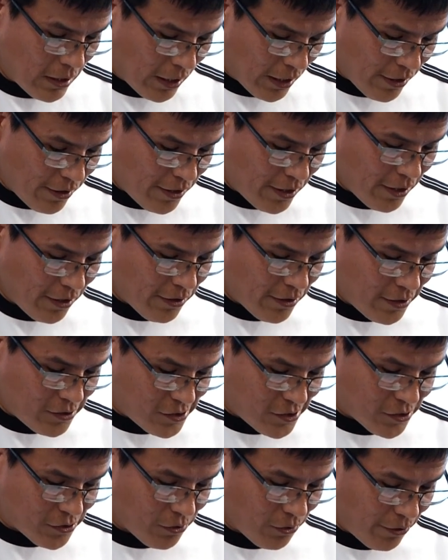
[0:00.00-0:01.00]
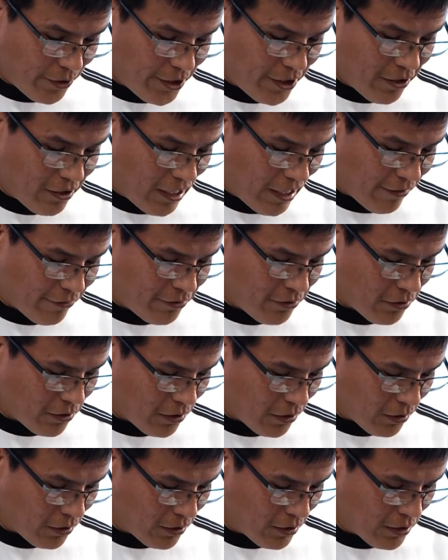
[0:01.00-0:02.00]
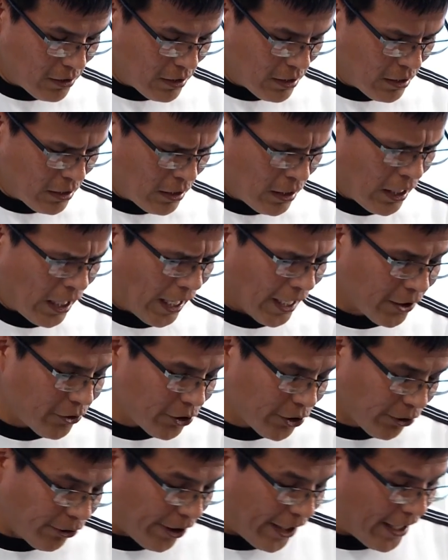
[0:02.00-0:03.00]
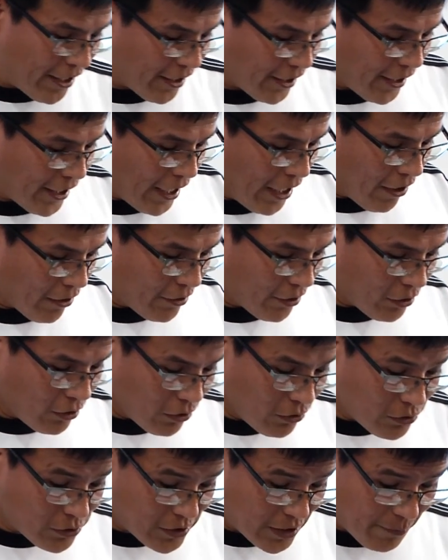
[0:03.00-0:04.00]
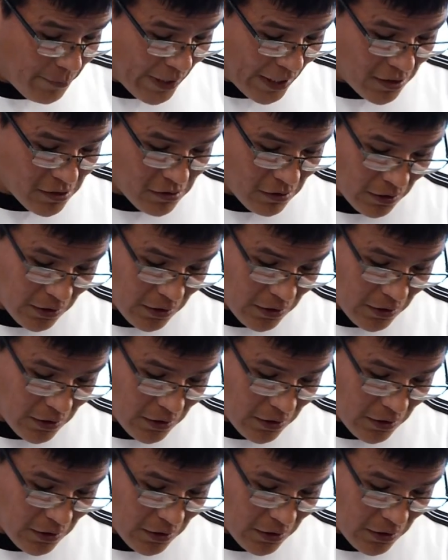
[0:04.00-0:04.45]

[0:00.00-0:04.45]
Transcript: I think there's a story here after all. I could create a character loosely based